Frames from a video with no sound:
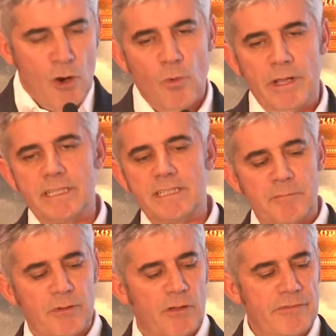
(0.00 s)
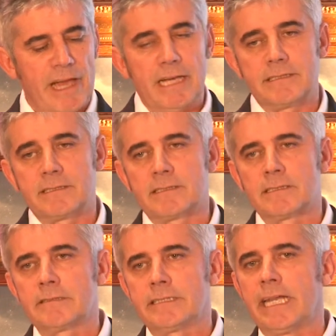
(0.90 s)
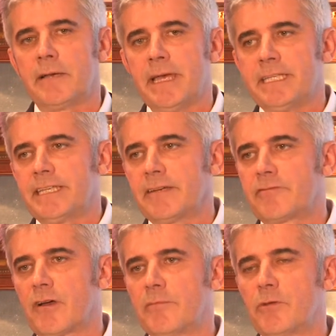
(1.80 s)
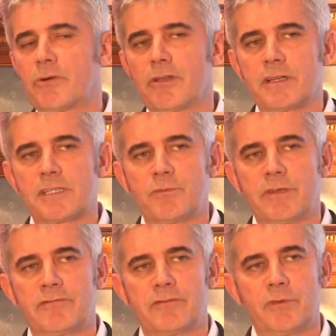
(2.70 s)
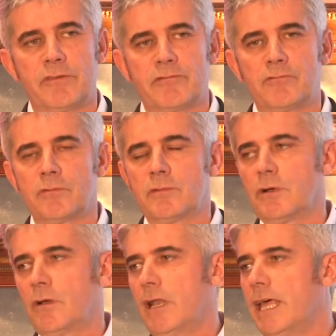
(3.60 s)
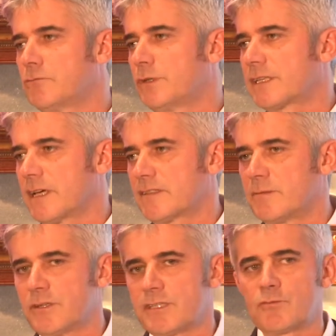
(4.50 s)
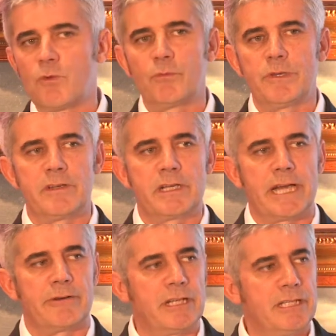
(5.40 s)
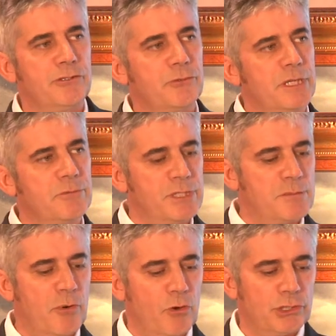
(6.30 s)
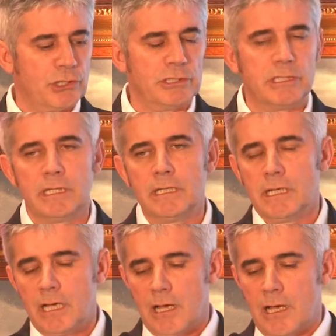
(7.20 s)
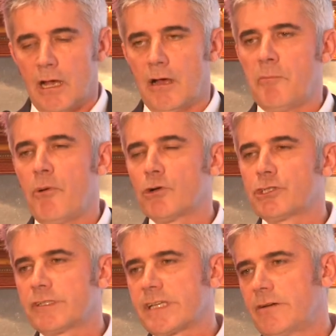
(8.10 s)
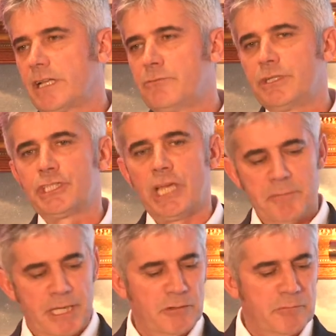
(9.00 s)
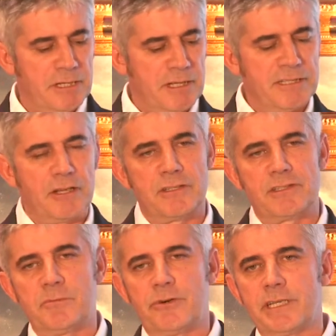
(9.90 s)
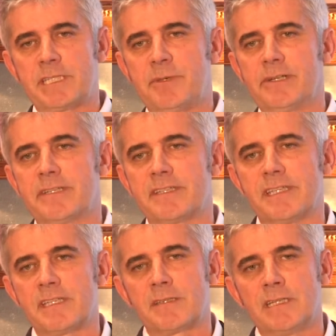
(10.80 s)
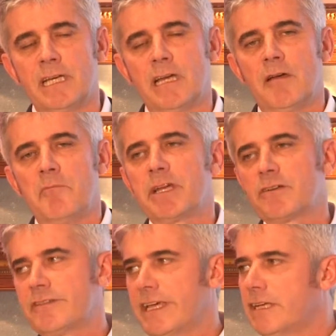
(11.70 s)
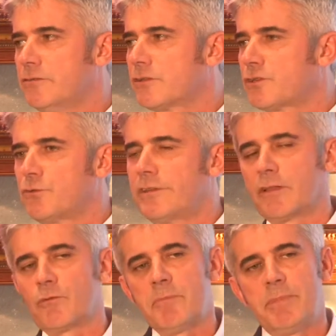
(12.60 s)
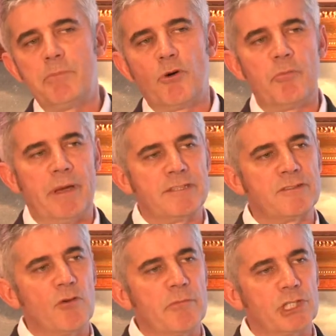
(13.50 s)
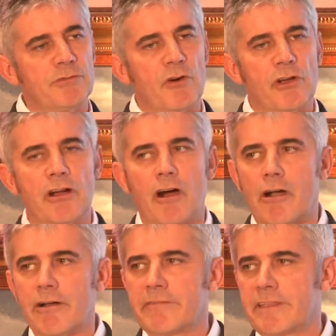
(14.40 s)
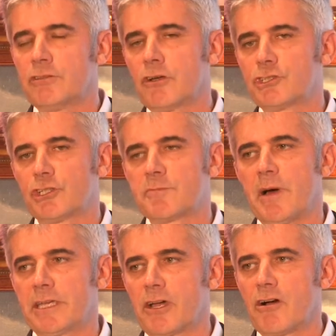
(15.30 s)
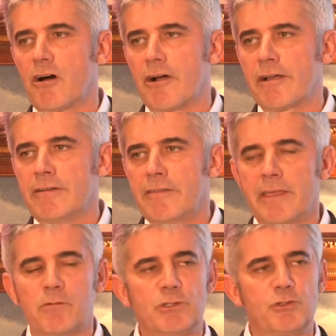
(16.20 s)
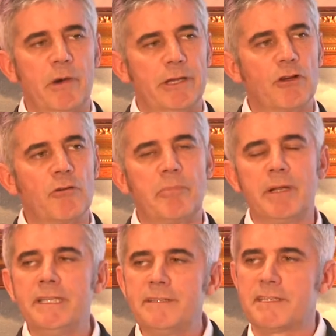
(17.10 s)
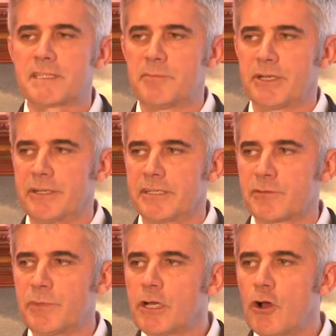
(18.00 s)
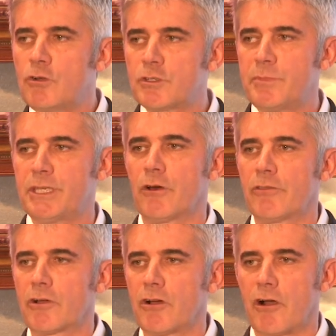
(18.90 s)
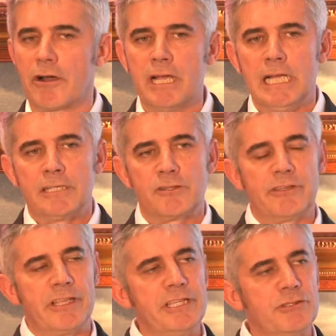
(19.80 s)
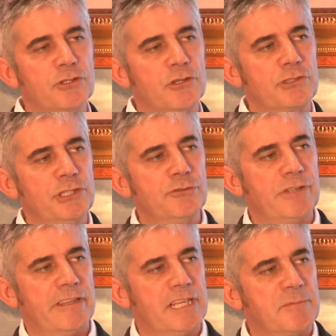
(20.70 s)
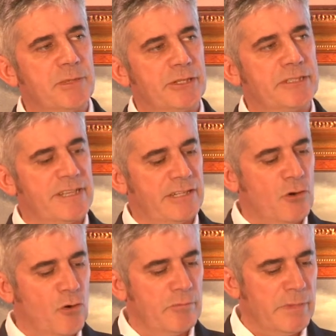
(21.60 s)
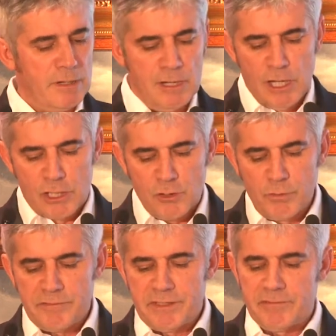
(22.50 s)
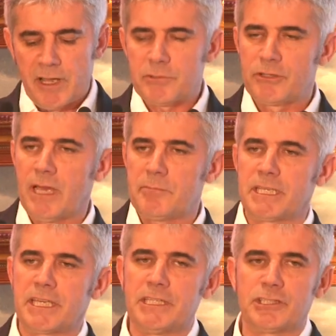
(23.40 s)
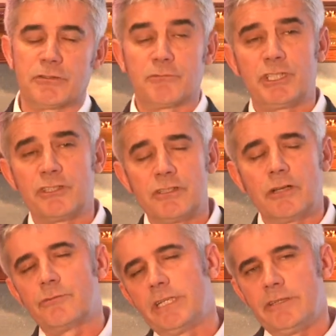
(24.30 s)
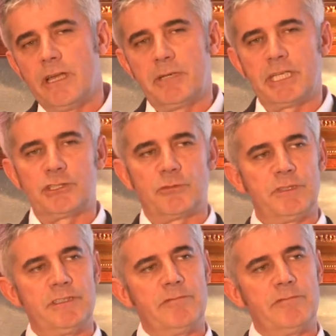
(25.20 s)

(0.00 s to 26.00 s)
One example of that, that I may take from the products we've, we've led with customers, is what we're currently doing with Porsche. Uh, Porsche is currently reshaping completely the customer experiences because they understood that when people pay so much for a car, they're not just buying a car. They want to buy a complete experience which goes beyond the car. So they need to continue that experience at home. So we've developed an application, which is not really an application. We've